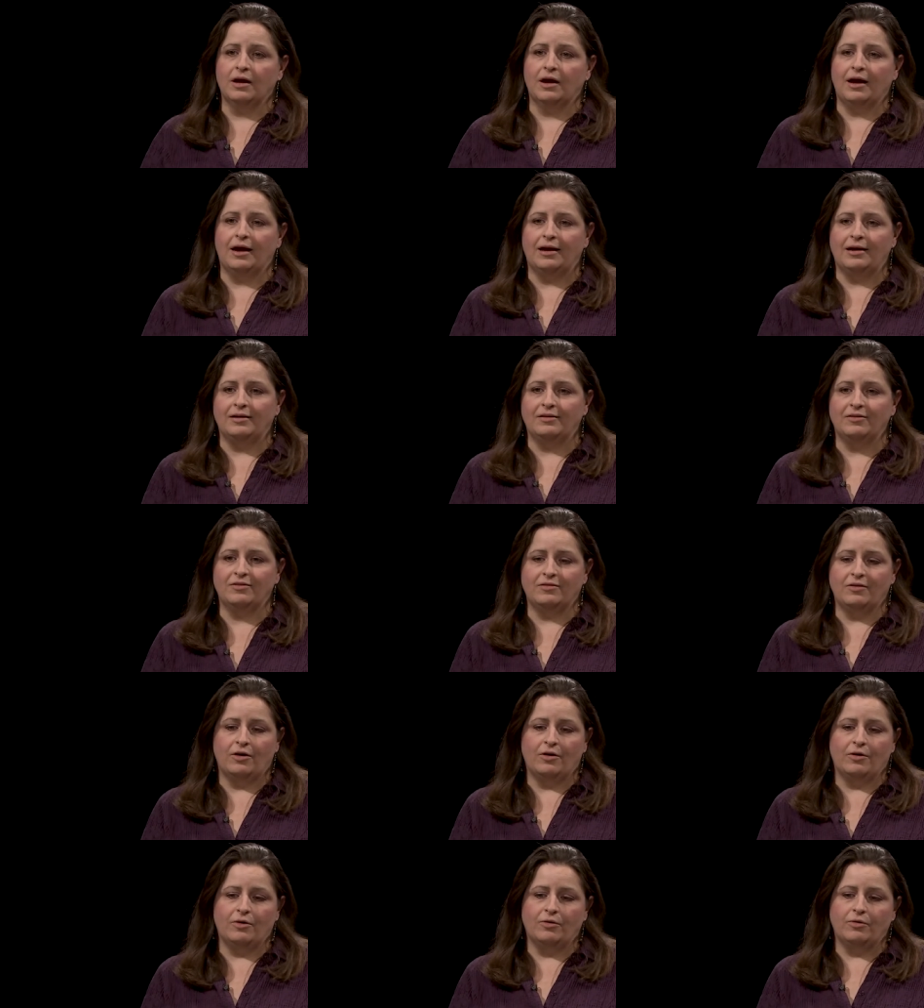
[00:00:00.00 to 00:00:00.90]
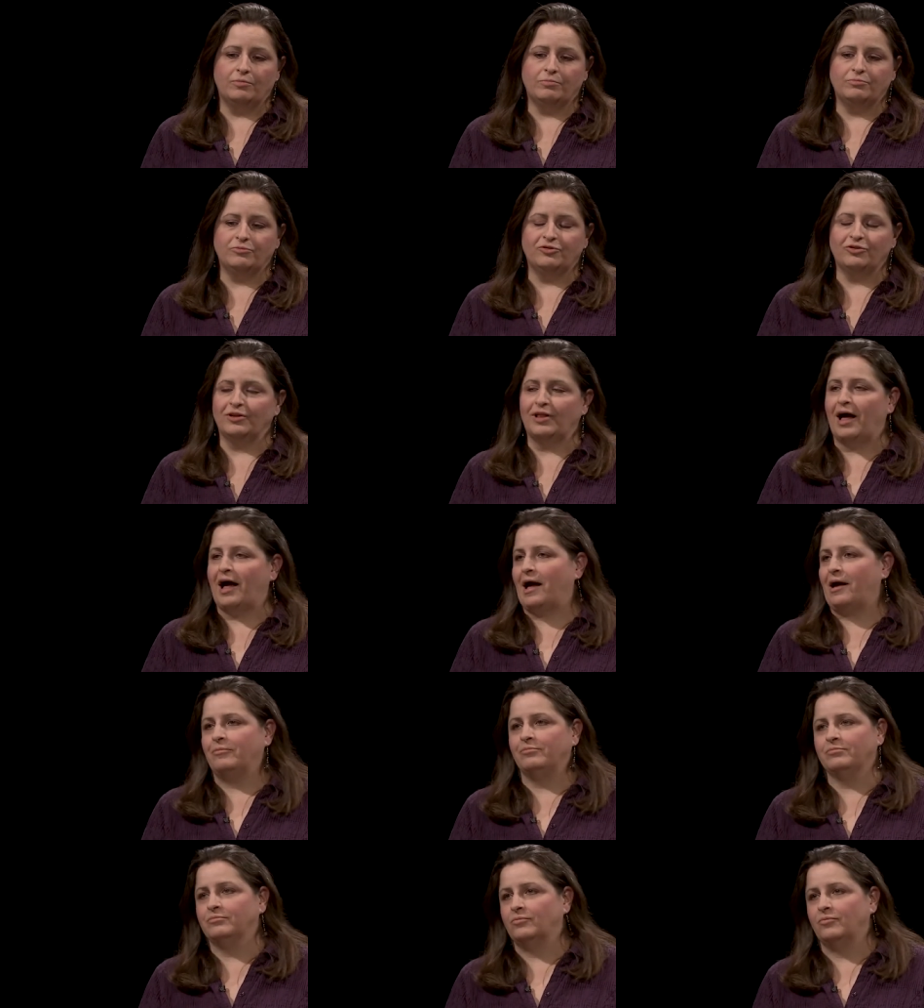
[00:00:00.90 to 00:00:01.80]
Uh, so,
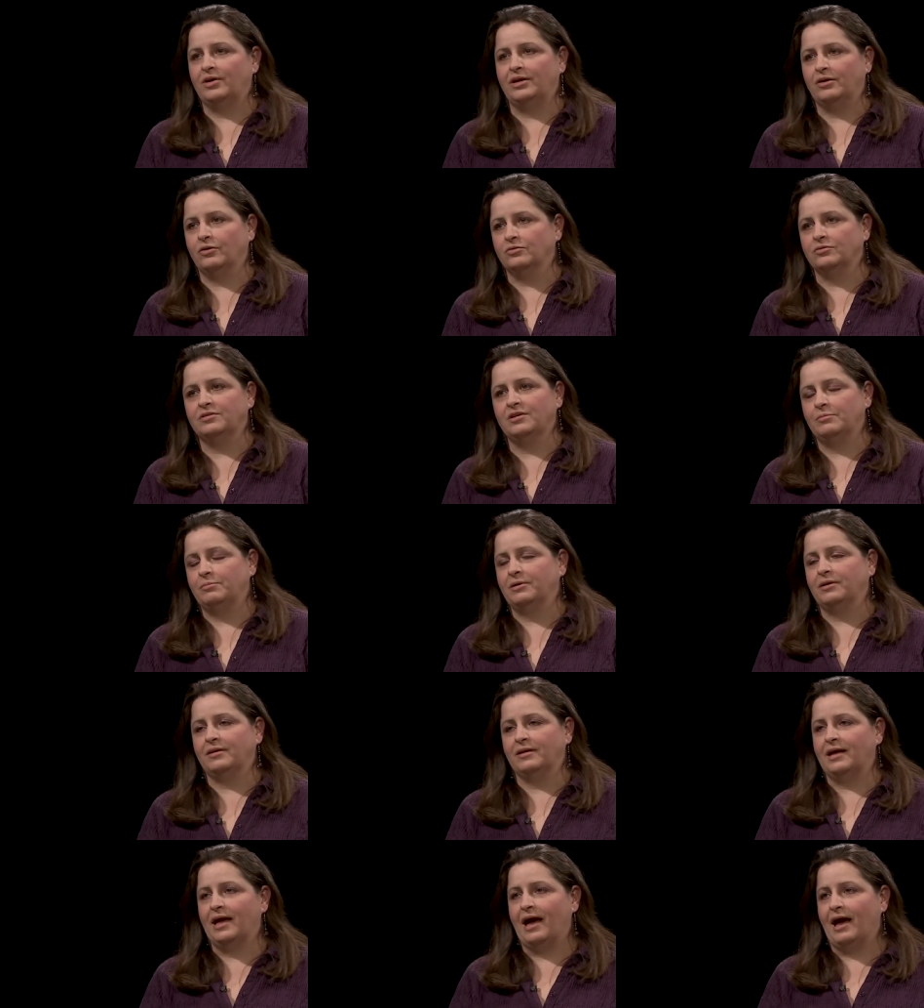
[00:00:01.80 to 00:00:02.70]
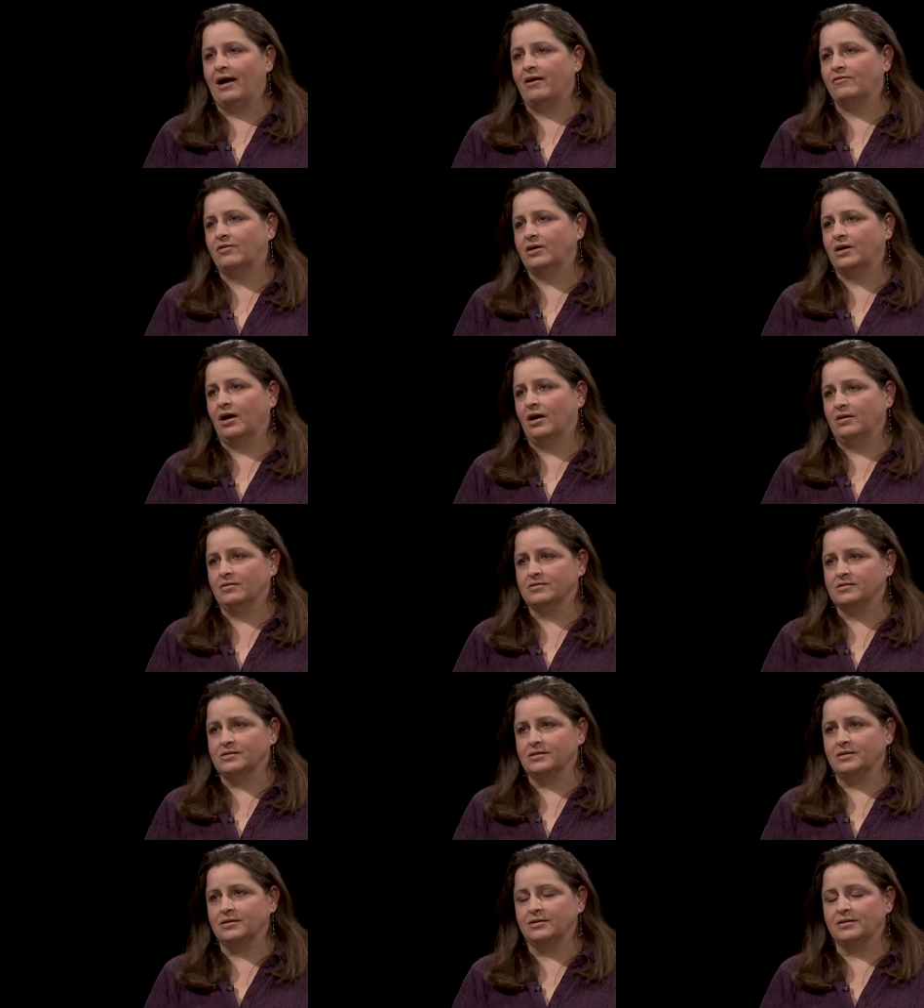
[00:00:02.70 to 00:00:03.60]
July, we don't typically have a
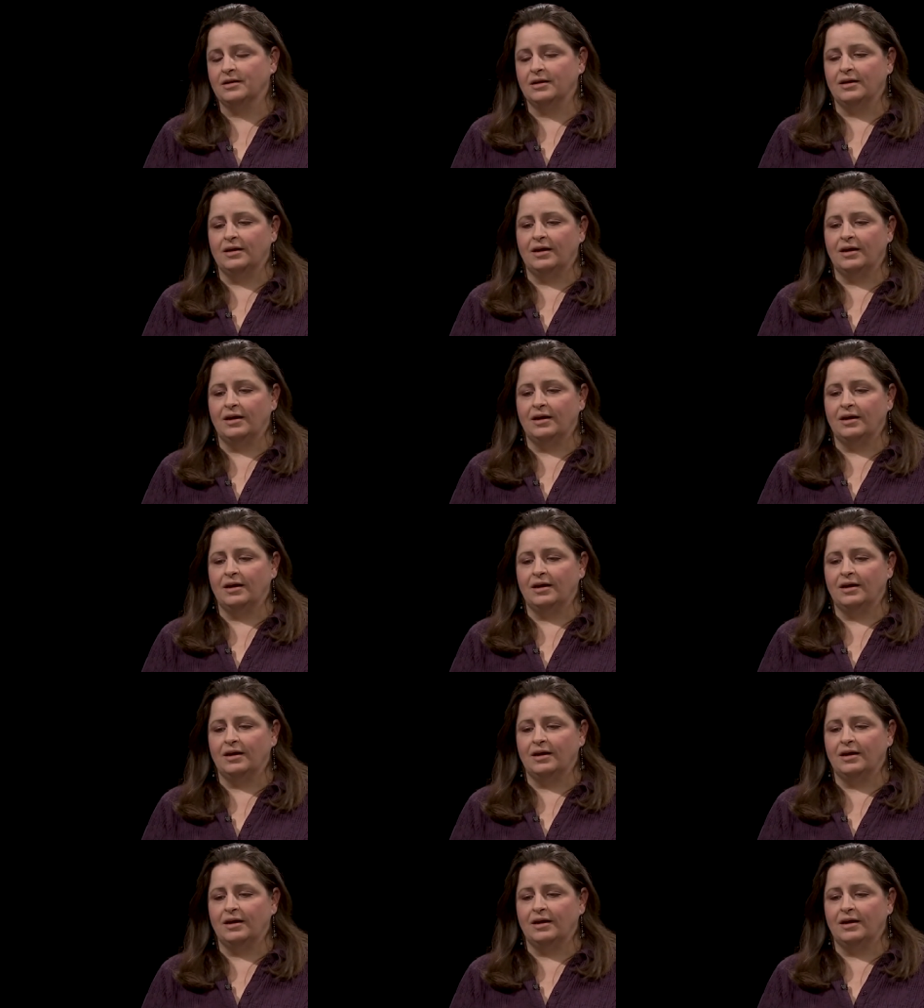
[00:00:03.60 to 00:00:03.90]
concert.